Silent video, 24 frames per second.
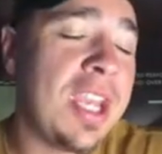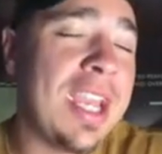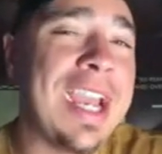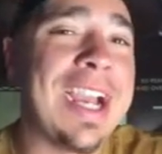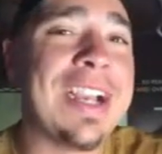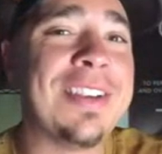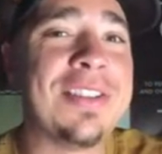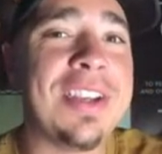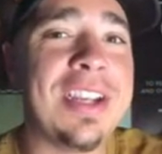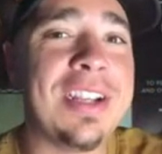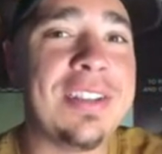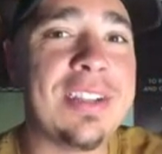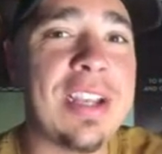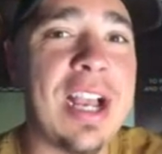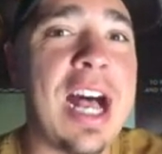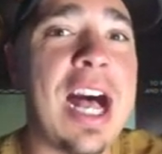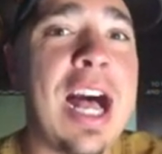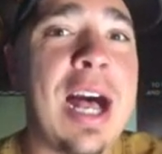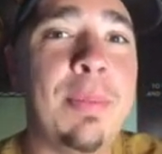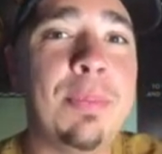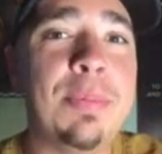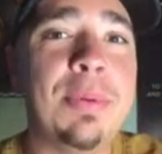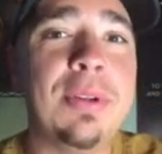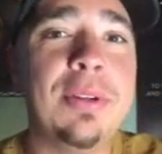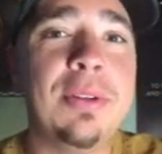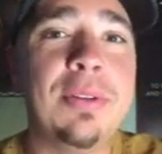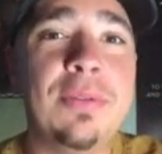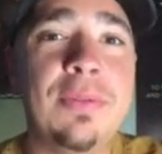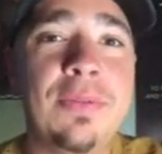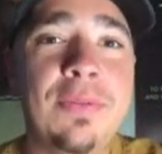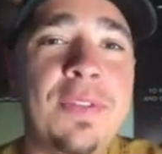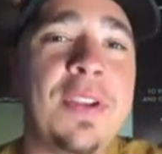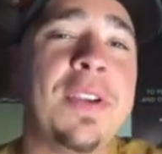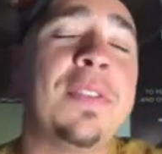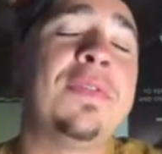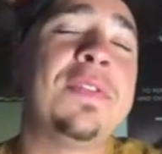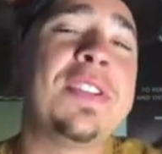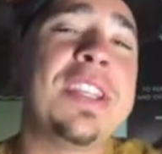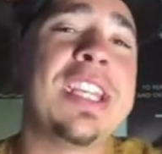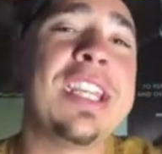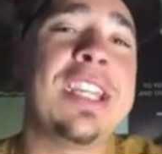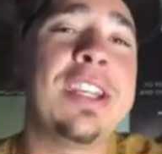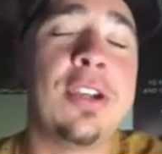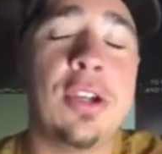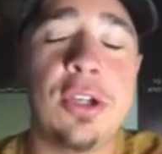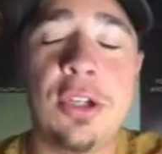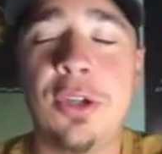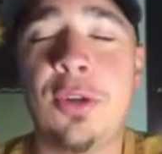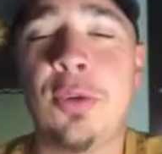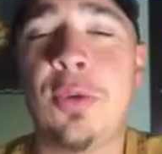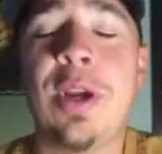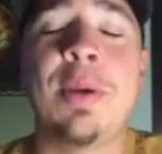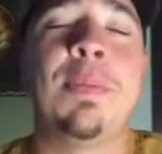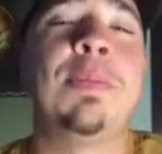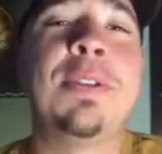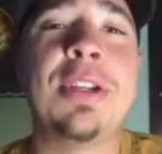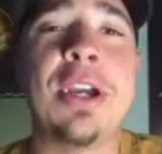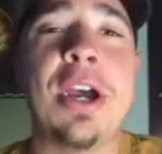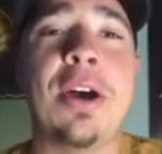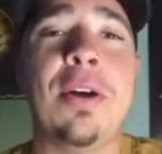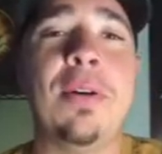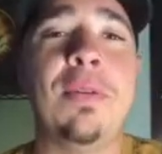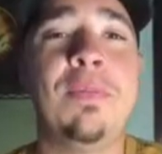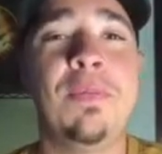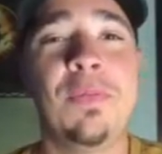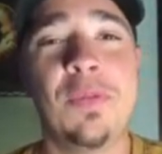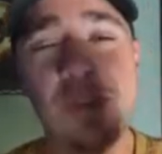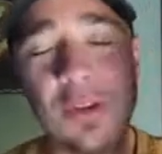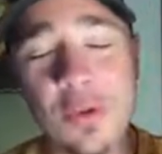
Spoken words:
as a top 50 crypto.